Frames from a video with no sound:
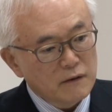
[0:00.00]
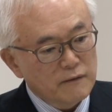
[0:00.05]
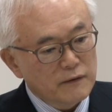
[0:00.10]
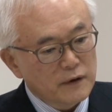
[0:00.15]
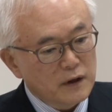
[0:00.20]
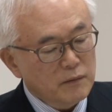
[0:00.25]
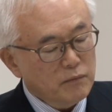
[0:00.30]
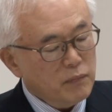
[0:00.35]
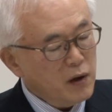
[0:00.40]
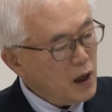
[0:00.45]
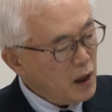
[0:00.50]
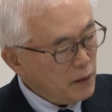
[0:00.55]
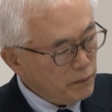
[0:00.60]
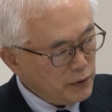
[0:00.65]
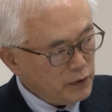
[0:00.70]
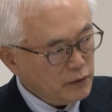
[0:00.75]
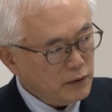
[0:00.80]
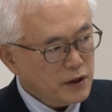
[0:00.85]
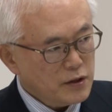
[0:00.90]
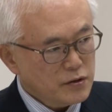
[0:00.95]
of the
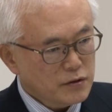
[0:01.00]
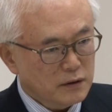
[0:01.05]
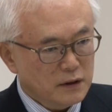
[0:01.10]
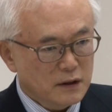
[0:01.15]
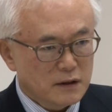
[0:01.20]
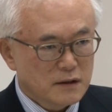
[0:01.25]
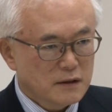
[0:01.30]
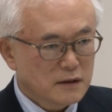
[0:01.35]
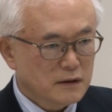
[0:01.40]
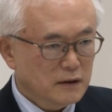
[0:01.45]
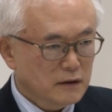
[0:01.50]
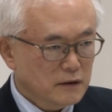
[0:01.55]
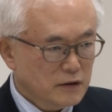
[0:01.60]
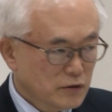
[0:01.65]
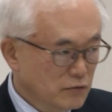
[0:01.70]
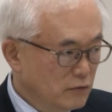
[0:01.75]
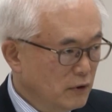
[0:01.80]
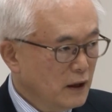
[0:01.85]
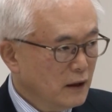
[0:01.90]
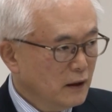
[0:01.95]
population, it's
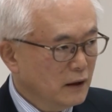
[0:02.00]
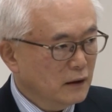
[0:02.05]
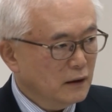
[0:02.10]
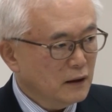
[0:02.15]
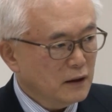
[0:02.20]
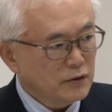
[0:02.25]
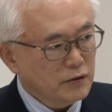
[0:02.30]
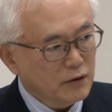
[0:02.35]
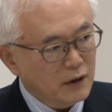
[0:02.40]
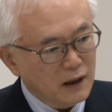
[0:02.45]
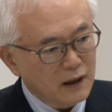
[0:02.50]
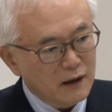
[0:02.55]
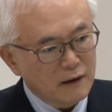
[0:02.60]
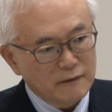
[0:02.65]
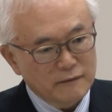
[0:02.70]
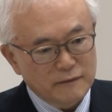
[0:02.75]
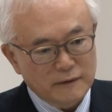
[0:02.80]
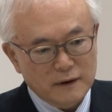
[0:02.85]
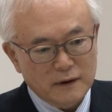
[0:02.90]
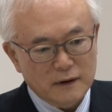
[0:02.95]
striking that you
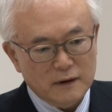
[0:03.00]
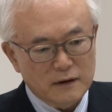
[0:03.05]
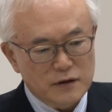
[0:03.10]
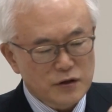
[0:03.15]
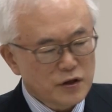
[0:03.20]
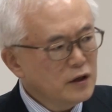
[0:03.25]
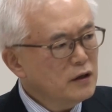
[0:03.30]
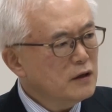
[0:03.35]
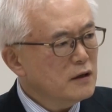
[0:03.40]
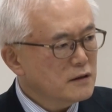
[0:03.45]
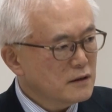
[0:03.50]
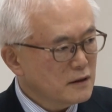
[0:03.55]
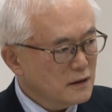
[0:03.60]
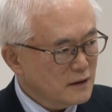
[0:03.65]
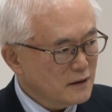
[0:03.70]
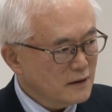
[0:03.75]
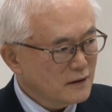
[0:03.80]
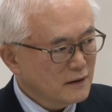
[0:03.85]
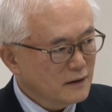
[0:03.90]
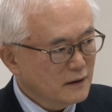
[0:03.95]
have
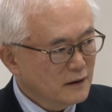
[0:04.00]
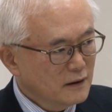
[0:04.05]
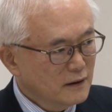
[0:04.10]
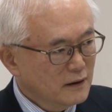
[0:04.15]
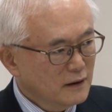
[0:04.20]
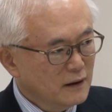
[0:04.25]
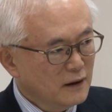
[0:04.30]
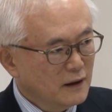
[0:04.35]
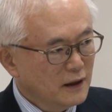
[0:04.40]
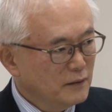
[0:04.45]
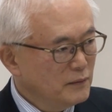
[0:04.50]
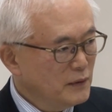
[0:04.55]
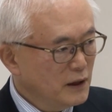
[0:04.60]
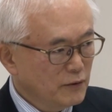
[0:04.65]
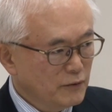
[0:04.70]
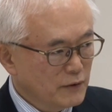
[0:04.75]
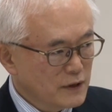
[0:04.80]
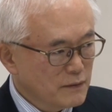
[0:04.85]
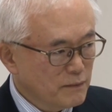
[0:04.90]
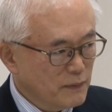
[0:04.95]
geniuses in
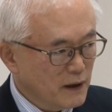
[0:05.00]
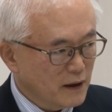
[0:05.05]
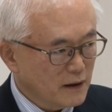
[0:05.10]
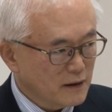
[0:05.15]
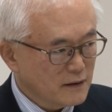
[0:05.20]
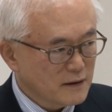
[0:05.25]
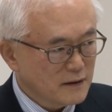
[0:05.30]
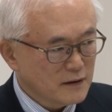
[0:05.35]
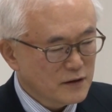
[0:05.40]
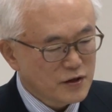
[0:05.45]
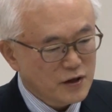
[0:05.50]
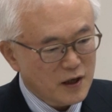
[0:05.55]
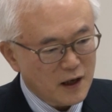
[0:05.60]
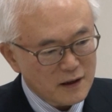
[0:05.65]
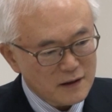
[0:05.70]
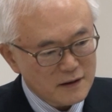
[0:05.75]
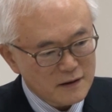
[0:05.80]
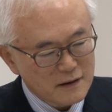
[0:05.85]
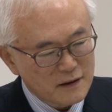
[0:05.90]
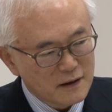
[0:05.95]
many respects,
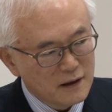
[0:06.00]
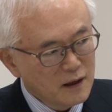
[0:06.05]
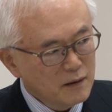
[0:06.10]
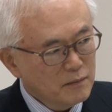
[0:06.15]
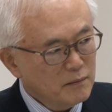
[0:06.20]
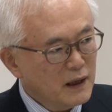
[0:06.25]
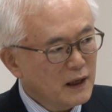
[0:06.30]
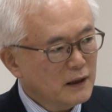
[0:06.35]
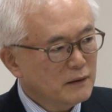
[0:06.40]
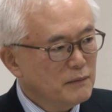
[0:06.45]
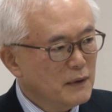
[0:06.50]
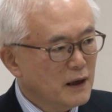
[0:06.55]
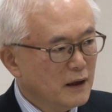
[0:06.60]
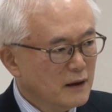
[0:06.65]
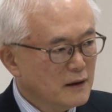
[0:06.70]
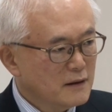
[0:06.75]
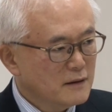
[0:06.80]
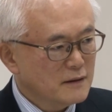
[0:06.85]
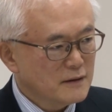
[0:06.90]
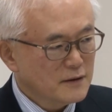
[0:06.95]
chess,
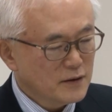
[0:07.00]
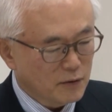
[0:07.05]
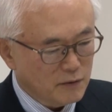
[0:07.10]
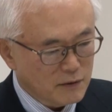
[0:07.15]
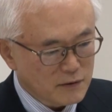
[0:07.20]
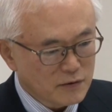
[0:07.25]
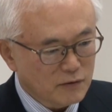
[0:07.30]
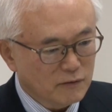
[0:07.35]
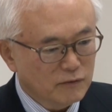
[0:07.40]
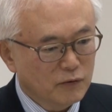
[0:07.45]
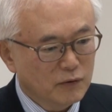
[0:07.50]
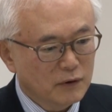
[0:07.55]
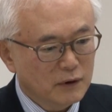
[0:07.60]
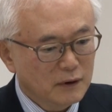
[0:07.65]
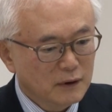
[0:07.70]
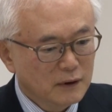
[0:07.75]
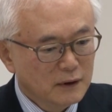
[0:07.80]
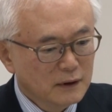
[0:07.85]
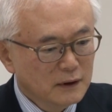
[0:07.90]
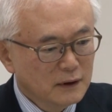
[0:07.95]
mathematics, and so on and so
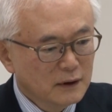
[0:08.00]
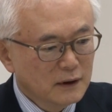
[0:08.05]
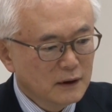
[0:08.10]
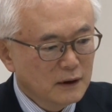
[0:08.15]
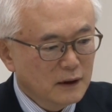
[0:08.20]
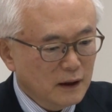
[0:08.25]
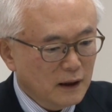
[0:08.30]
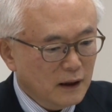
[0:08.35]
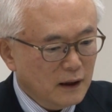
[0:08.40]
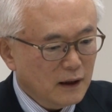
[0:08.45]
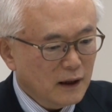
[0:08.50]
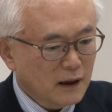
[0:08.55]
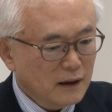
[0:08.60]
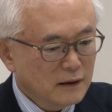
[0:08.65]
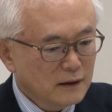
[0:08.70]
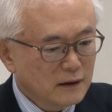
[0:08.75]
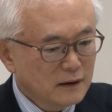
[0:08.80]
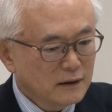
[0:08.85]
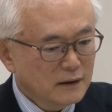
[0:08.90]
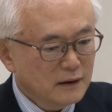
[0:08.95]
forth. And I
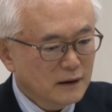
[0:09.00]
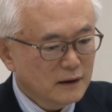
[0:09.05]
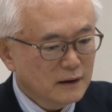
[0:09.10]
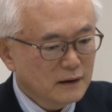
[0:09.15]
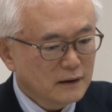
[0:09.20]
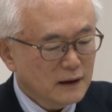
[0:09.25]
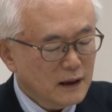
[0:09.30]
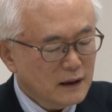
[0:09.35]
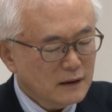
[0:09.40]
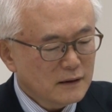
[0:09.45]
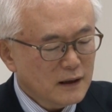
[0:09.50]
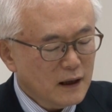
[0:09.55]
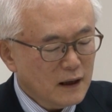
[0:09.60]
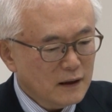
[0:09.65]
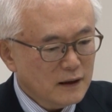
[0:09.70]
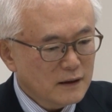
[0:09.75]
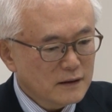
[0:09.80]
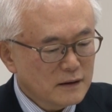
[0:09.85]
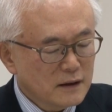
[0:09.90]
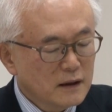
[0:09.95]
think that
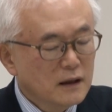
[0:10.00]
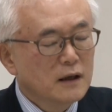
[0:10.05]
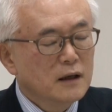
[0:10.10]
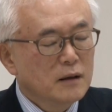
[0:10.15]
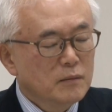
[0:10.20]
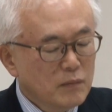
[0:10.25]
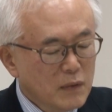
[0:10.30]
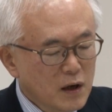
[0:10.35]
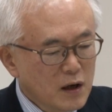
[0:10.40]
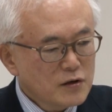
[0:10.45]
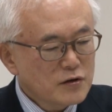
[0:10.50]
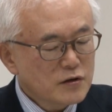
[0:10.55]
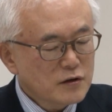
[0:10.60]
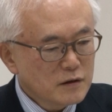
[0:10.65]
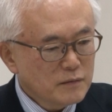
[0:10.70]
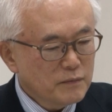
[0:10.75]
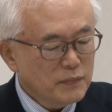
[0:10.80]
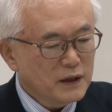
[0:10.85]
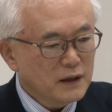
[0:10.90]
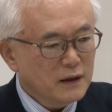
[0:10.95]
talent
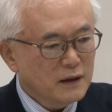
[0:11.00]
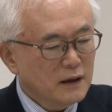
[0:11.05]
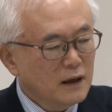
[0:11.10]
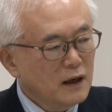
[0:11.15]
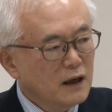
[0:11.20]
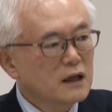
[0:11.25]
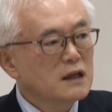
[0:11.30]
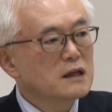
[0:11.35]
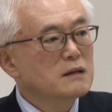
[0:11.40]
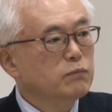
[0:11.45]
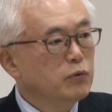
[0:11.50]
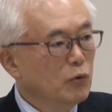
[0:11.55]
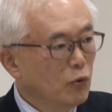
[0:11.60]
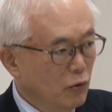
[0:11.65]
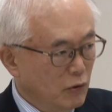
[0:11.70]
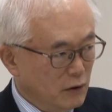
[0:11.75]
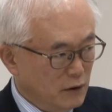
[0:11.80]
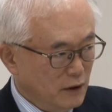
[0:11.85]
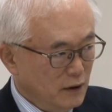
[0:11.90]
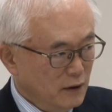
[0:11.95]
must be
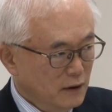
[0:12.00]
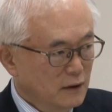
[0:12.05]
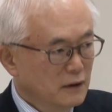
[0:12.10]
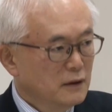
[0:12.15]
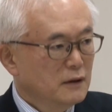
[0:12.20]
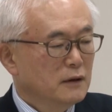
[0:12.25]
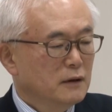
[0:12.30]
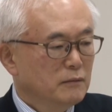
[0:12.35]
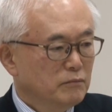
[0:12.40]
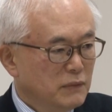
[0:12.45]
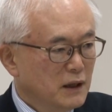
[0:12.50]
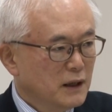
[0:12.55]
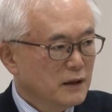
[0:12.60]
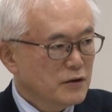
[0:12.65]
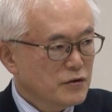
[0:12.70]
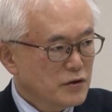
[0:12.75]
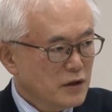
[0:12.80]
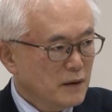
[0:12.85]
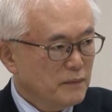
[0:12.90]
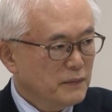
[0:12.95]
explored by
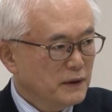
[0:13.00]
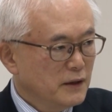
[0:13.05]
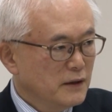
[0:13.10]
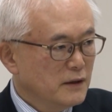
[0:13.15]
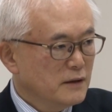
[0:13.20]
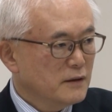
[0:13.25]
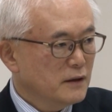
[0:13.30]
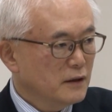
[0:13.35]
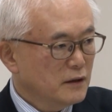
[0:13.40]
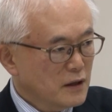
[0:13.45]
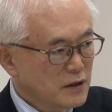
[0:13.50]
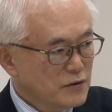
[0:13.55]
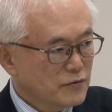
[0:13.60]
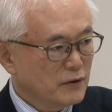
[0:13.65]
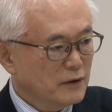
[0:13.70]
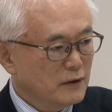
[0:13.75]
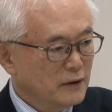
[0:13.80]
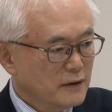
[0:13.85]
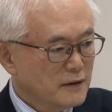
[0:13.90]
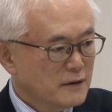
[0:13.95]
the Japanese
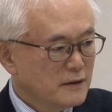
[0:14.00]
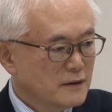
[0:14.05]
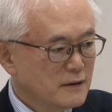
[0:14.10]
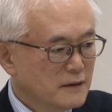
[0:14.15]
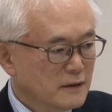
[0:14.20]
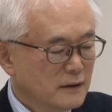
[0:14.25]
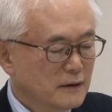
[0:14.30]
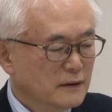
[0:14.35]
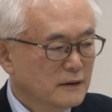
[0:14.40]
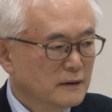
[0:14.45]
industrialists.